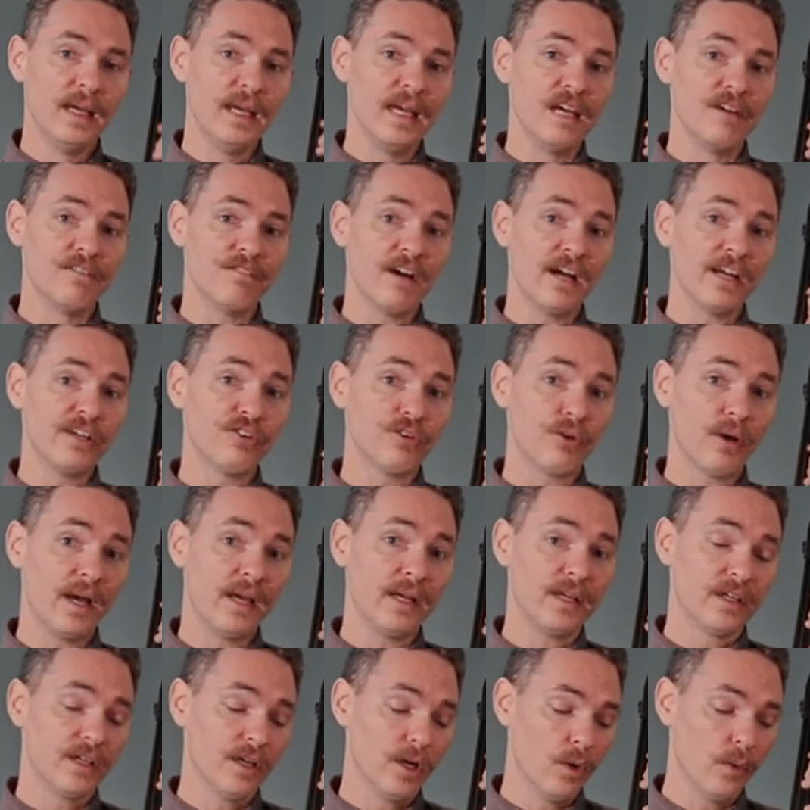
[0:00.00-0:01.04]
If I try
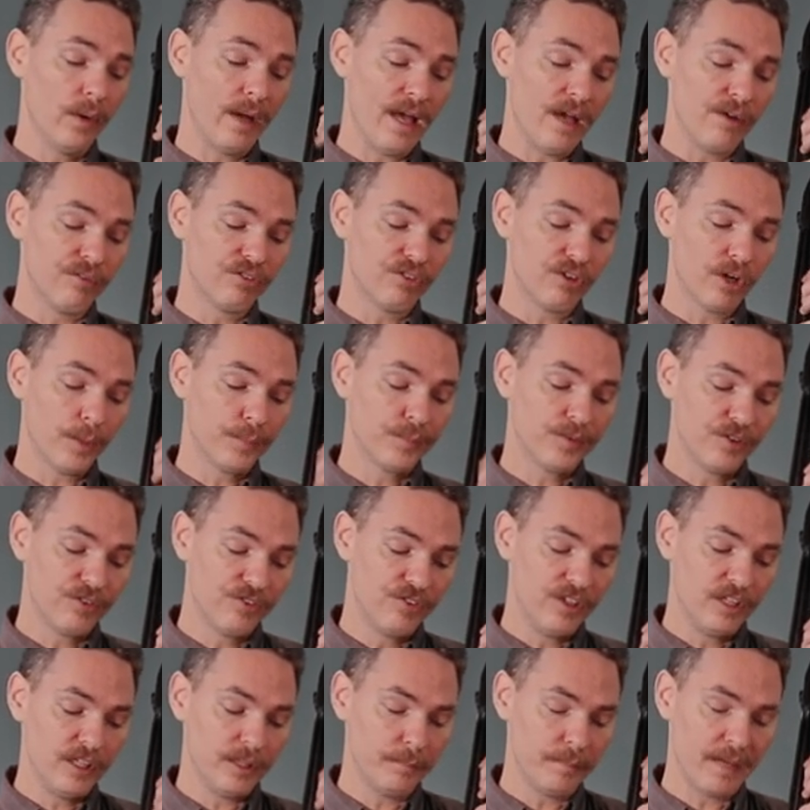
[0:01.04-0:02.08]
to go F sharp to
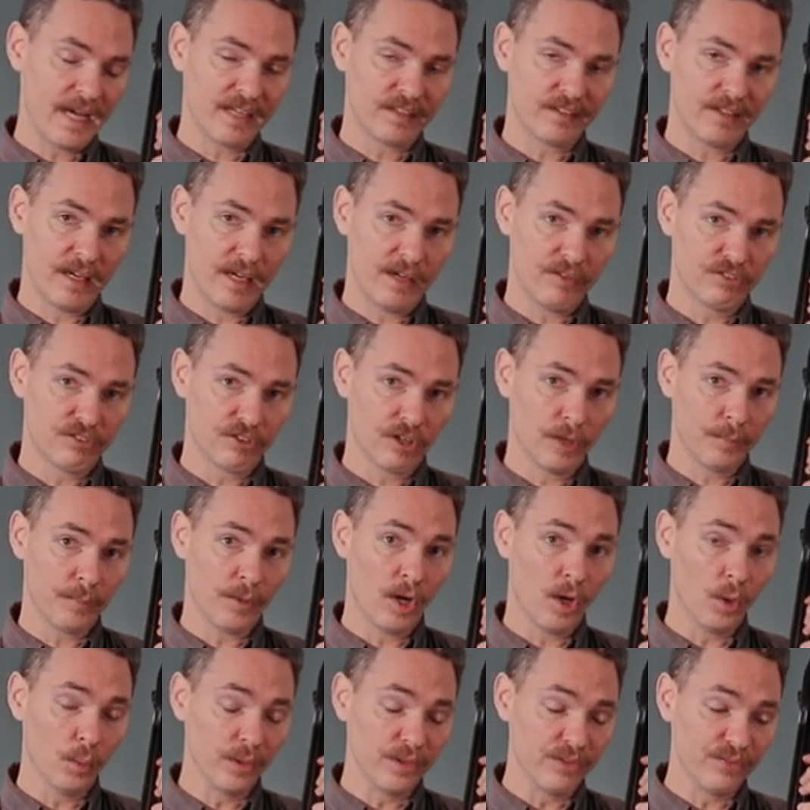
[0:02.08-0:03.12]
G and back to F sharp
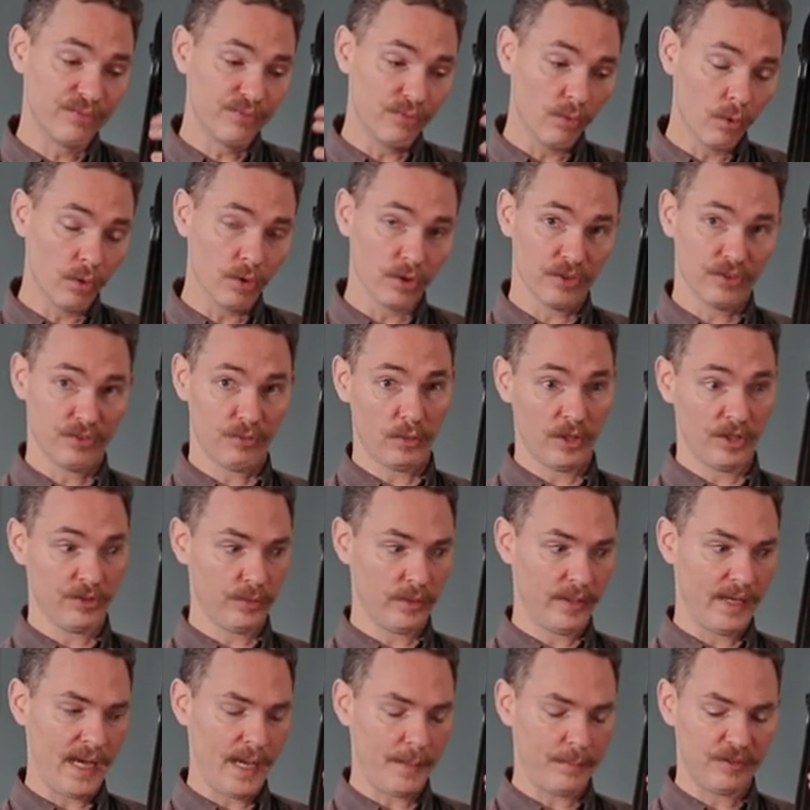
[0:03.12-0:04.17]
all with fours, watch
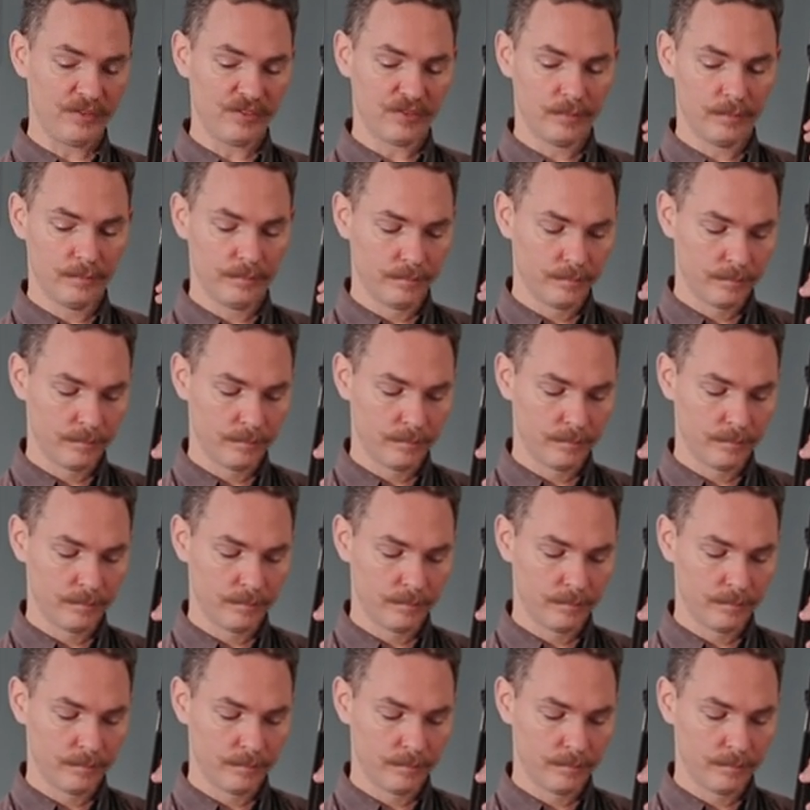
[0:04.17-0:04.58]
what happens.